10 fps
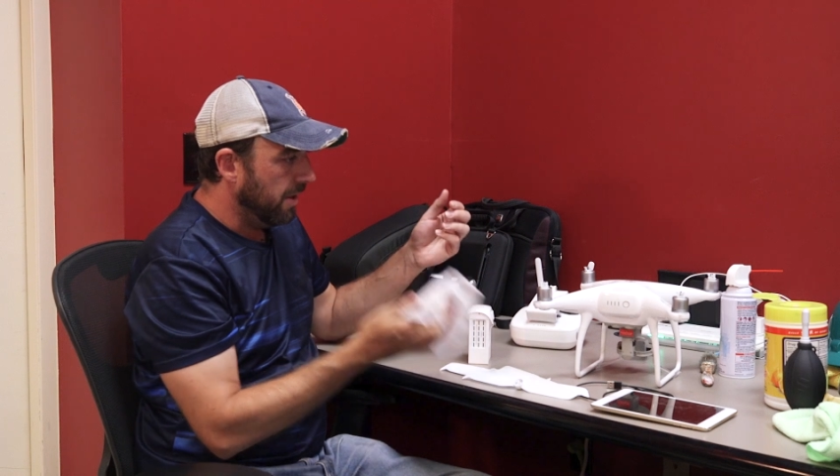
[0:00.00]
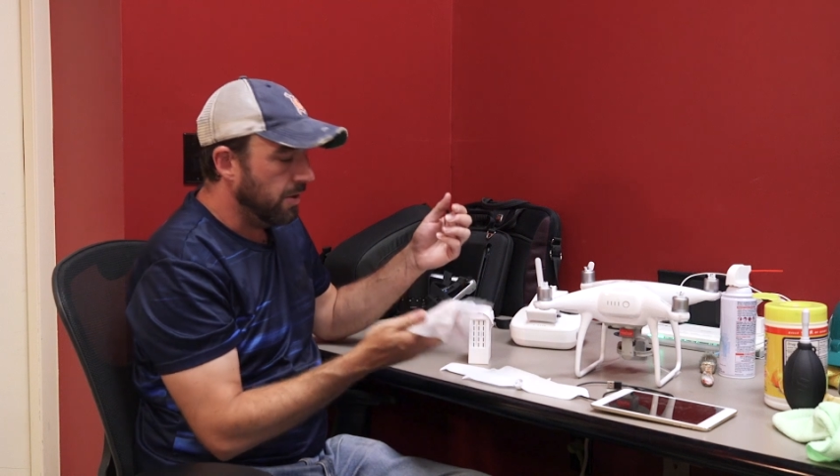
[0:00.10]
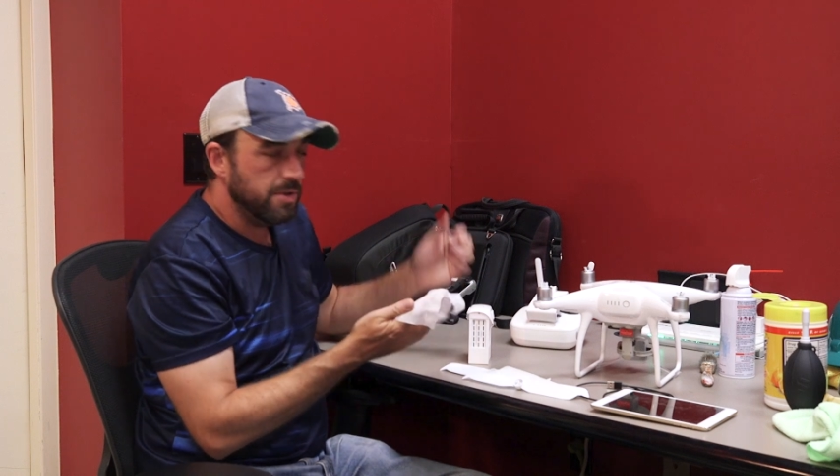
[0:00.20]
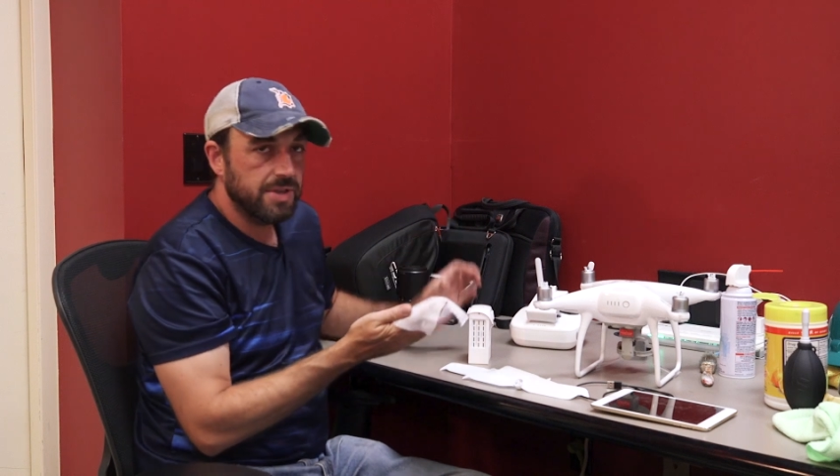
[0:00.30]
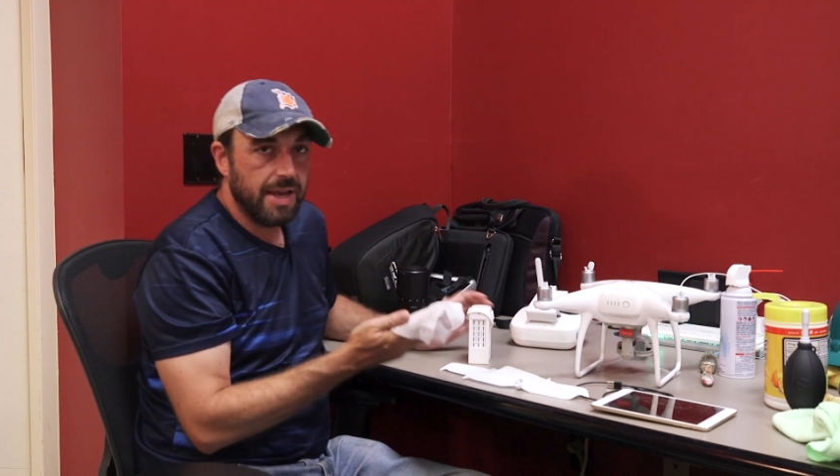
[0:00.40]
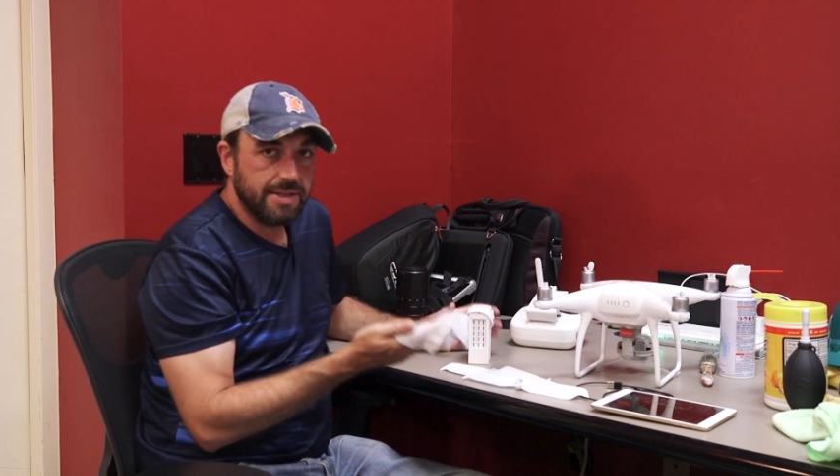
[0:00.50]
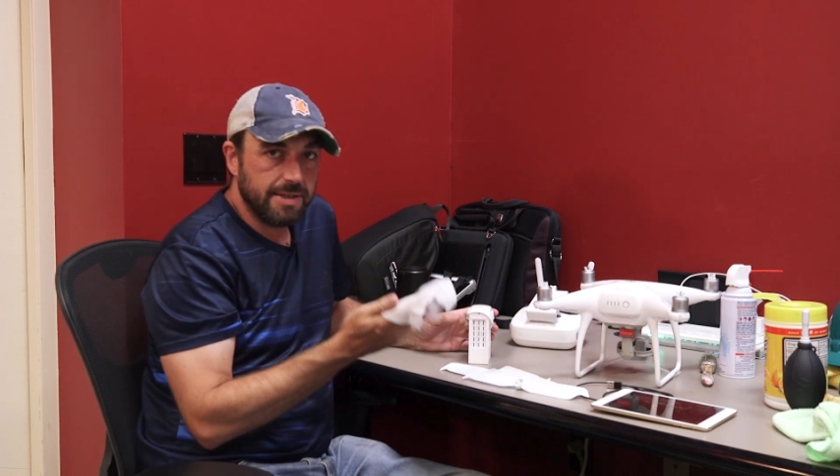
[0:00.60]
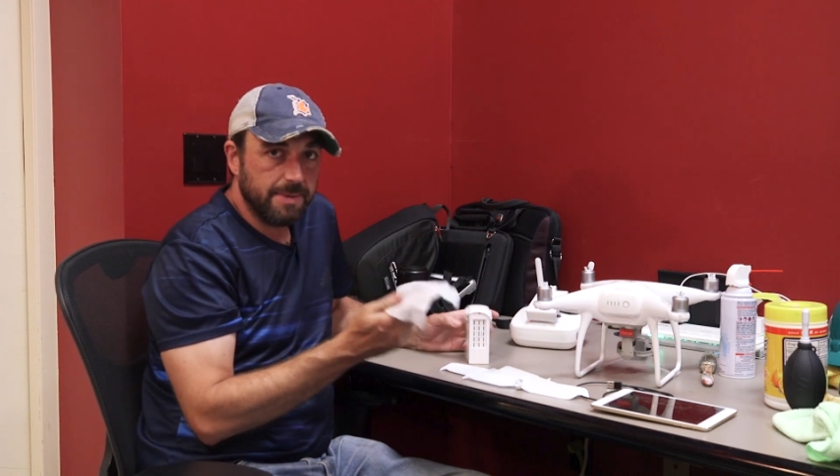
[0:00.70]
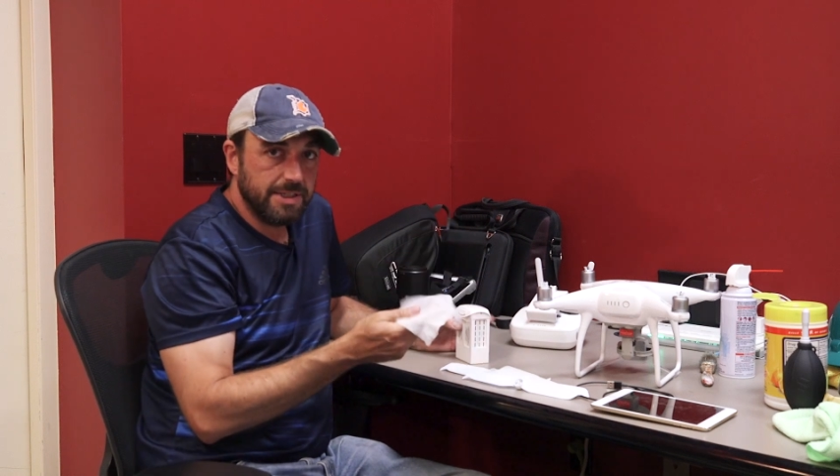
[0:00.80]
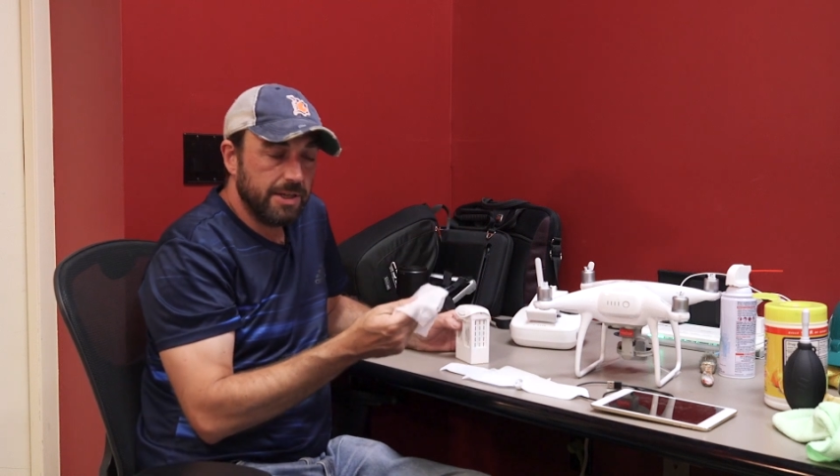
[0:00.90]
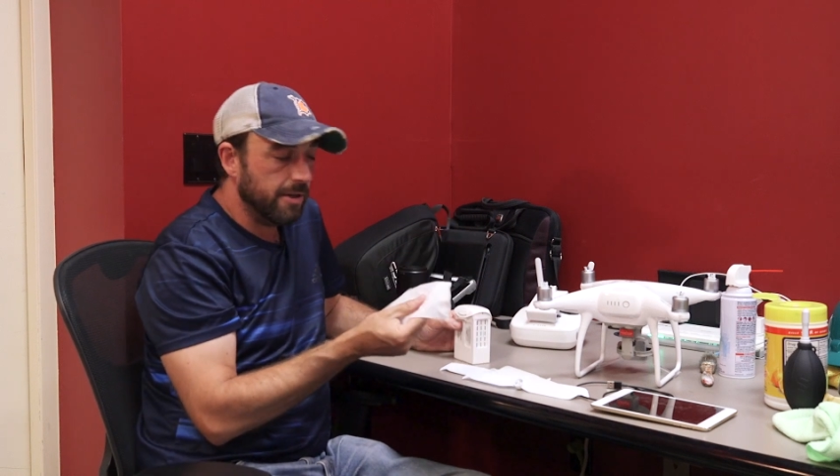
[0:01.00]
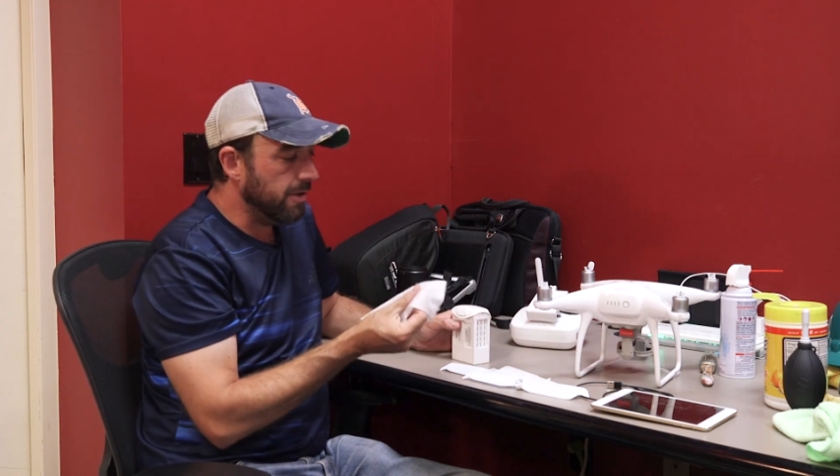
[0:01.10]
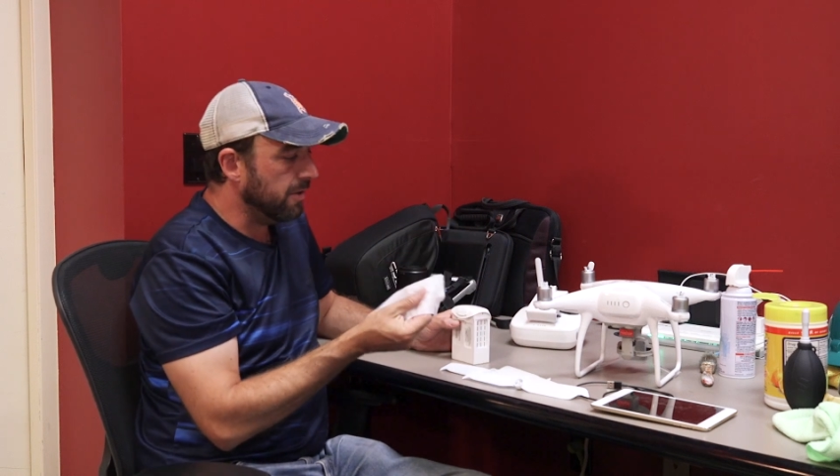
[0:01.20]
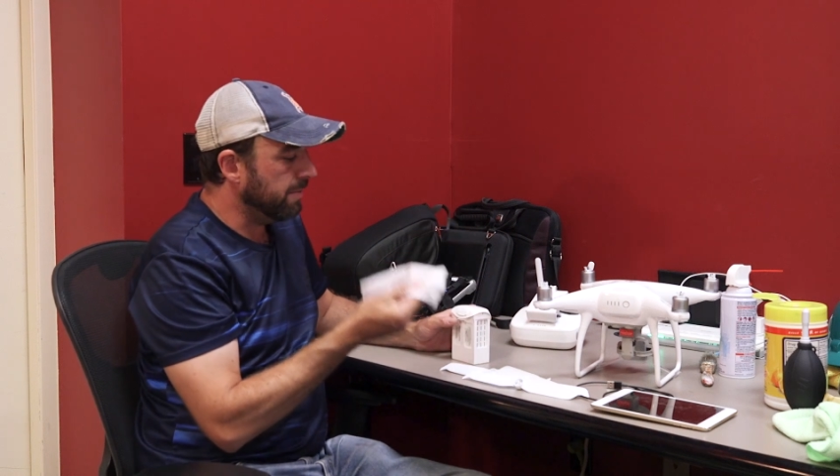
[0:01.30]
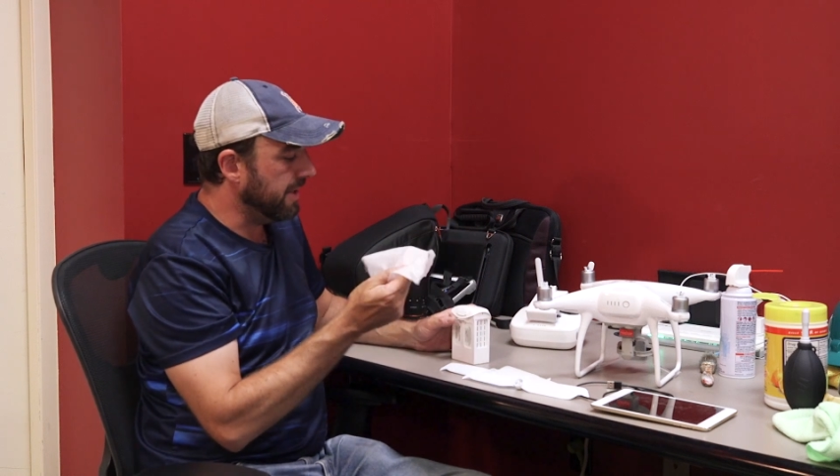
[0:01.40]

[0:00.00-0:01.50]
Use the antibacterial